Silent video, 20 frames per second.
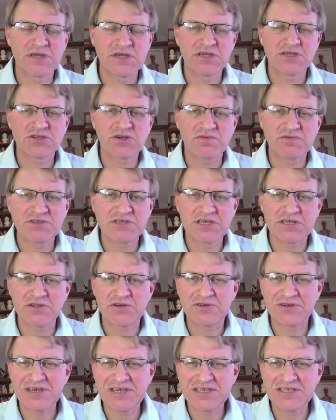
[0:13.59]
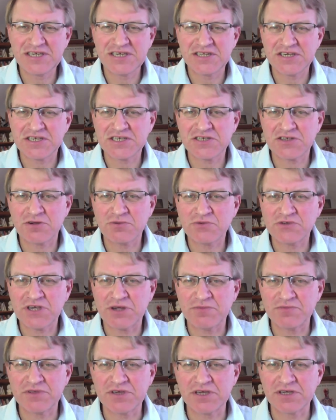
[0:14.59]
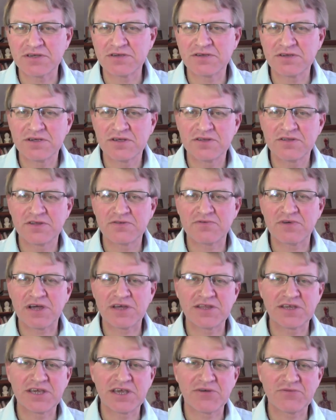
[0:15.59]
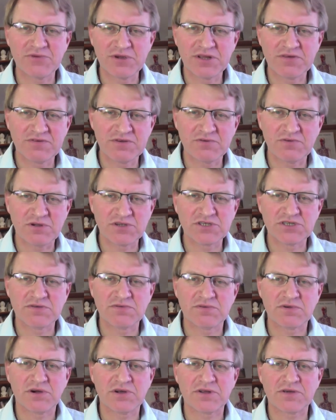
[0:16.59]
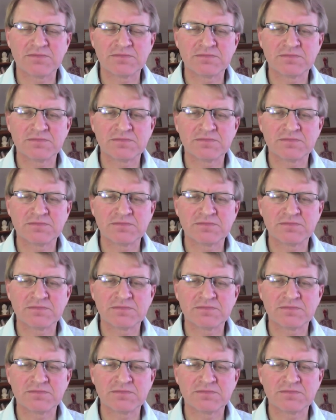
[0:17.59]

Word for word: It's obviously a lot easier to stop something than rather get rid of it once you've got it.